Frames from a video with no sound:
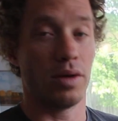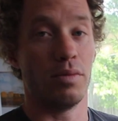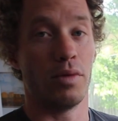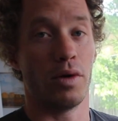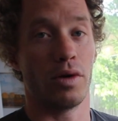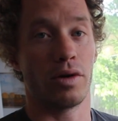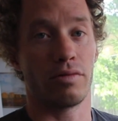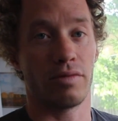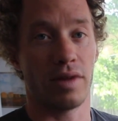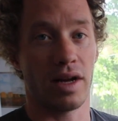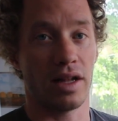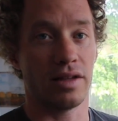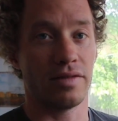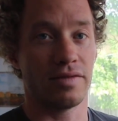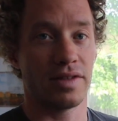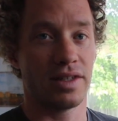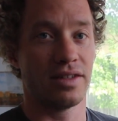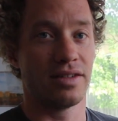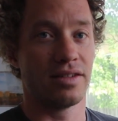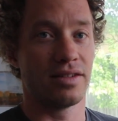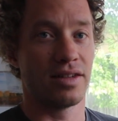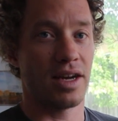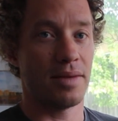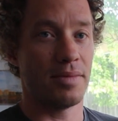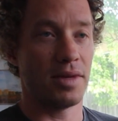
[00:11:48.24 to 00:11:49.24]
and more
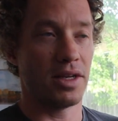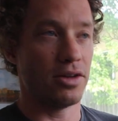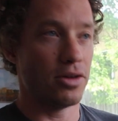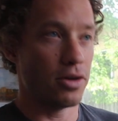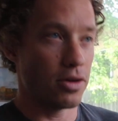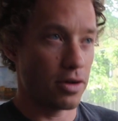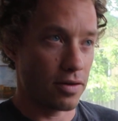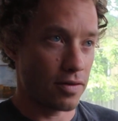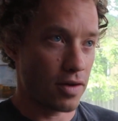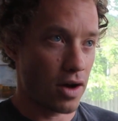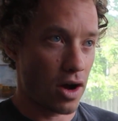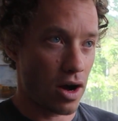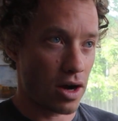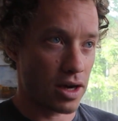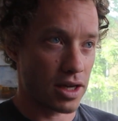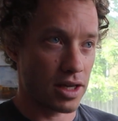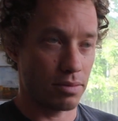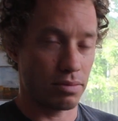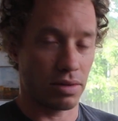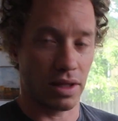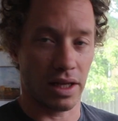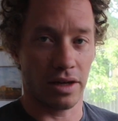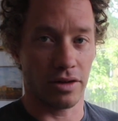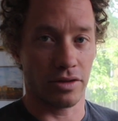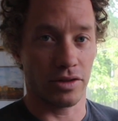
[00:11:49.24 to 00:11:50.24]
relevant. I mean, you don't have hockey
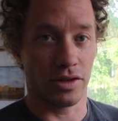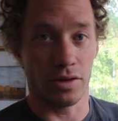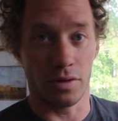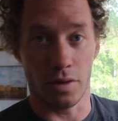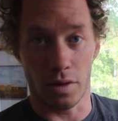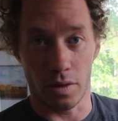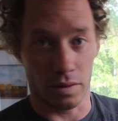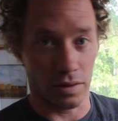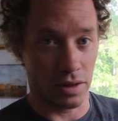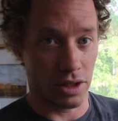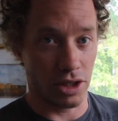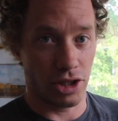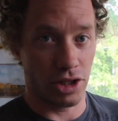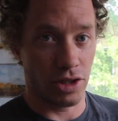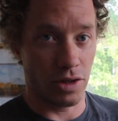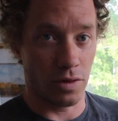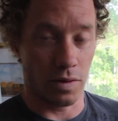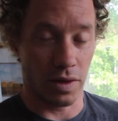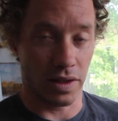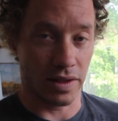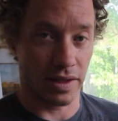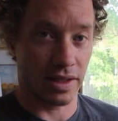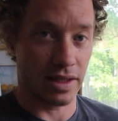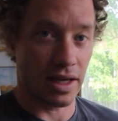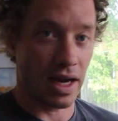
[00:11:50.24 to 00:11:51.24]
players who only shoot
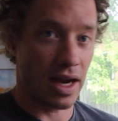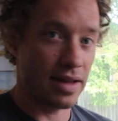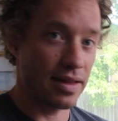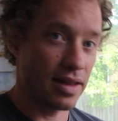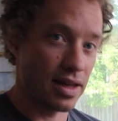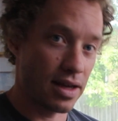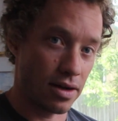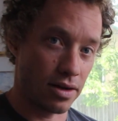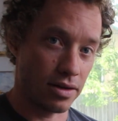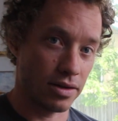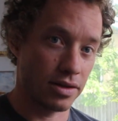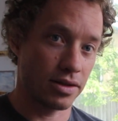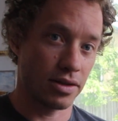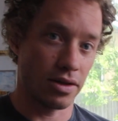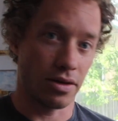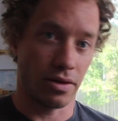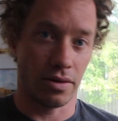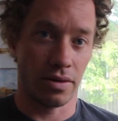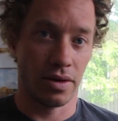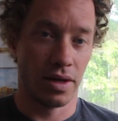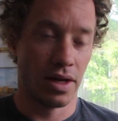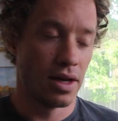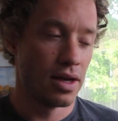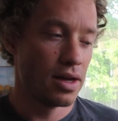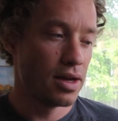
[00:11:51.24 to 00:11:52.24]
one side. They
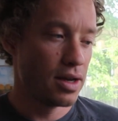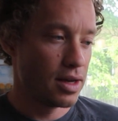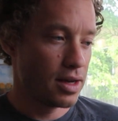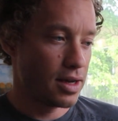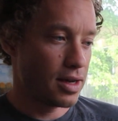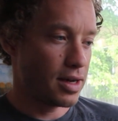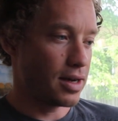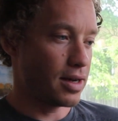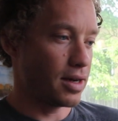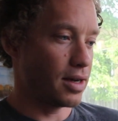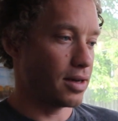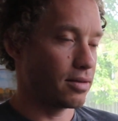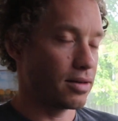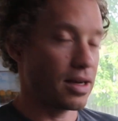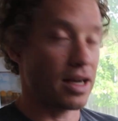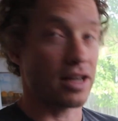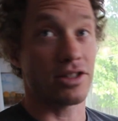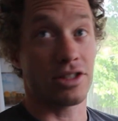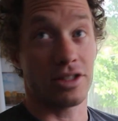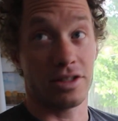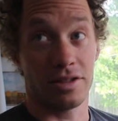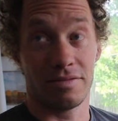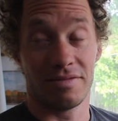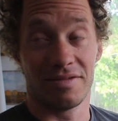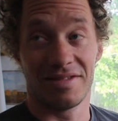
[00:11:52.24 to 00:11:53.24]
also,
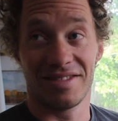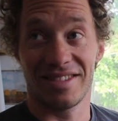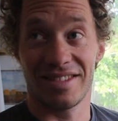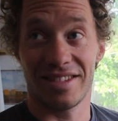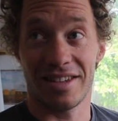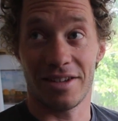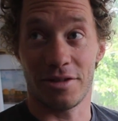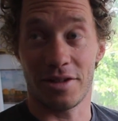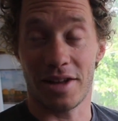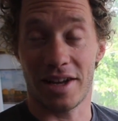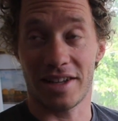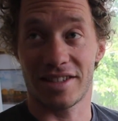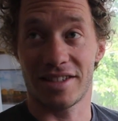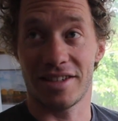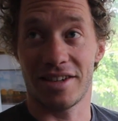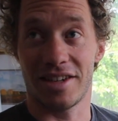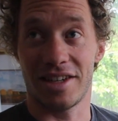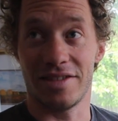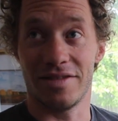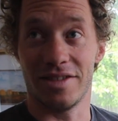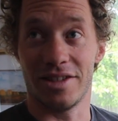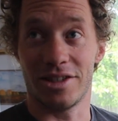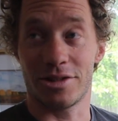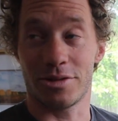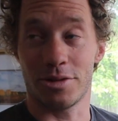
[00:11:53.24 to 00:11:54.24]
actually, no, that's not
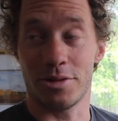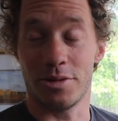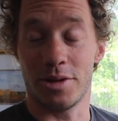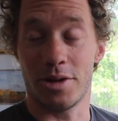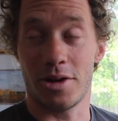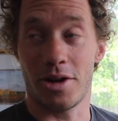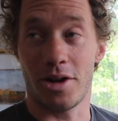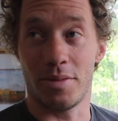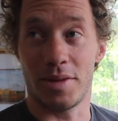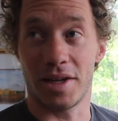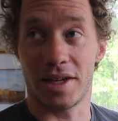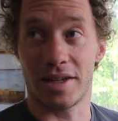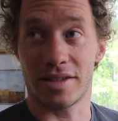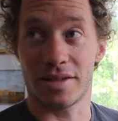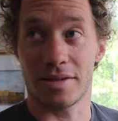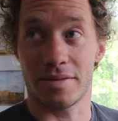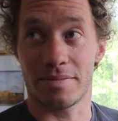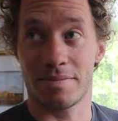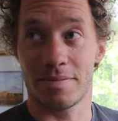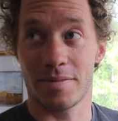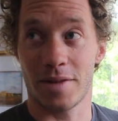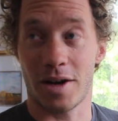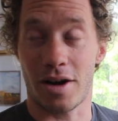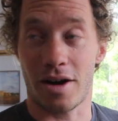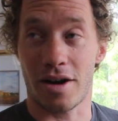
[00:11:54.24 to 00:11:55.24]
even true at all, because a
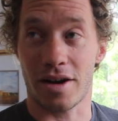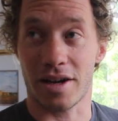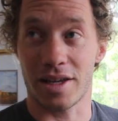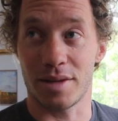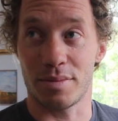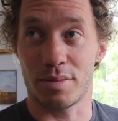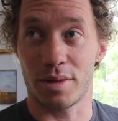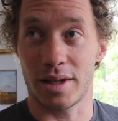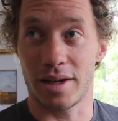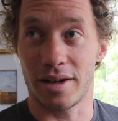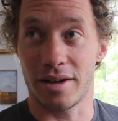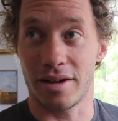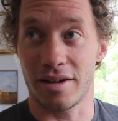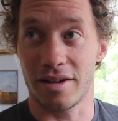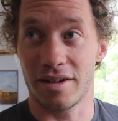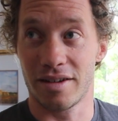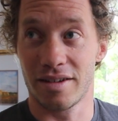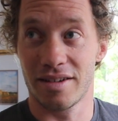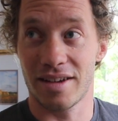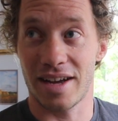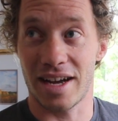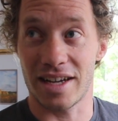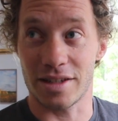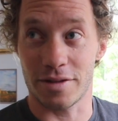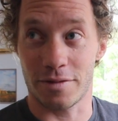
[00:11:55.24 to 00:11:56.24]
hockey player
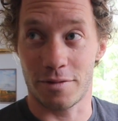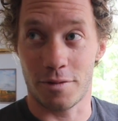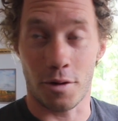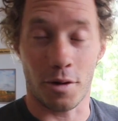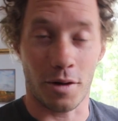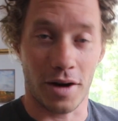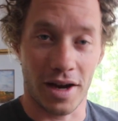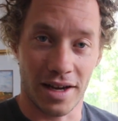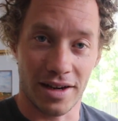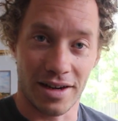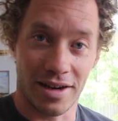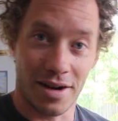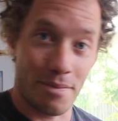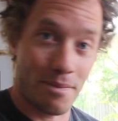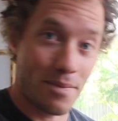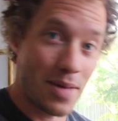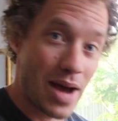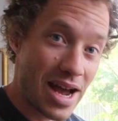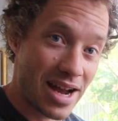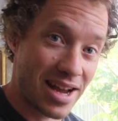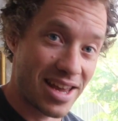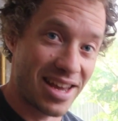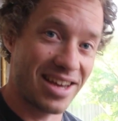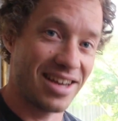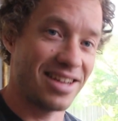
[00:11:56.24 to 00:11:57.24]
has a forehand and a
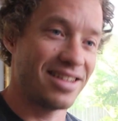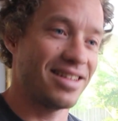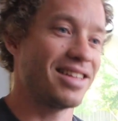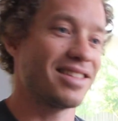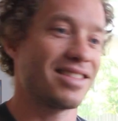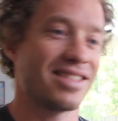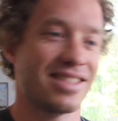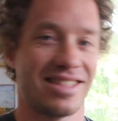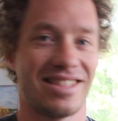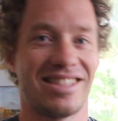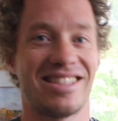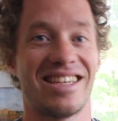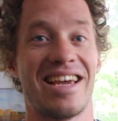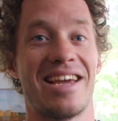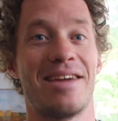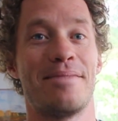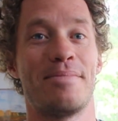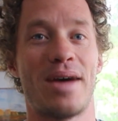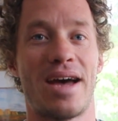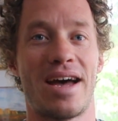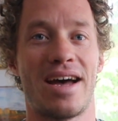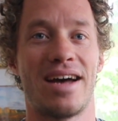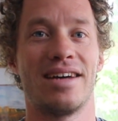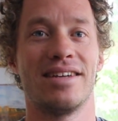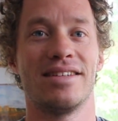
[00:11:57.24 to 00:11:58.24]
backhand. That's the same
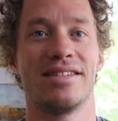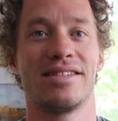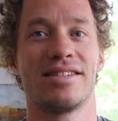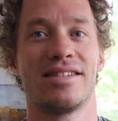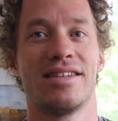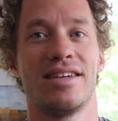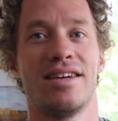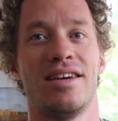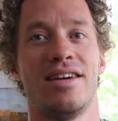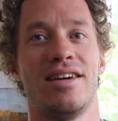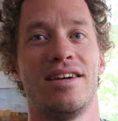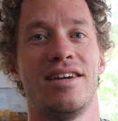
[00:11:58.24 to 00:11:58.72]
as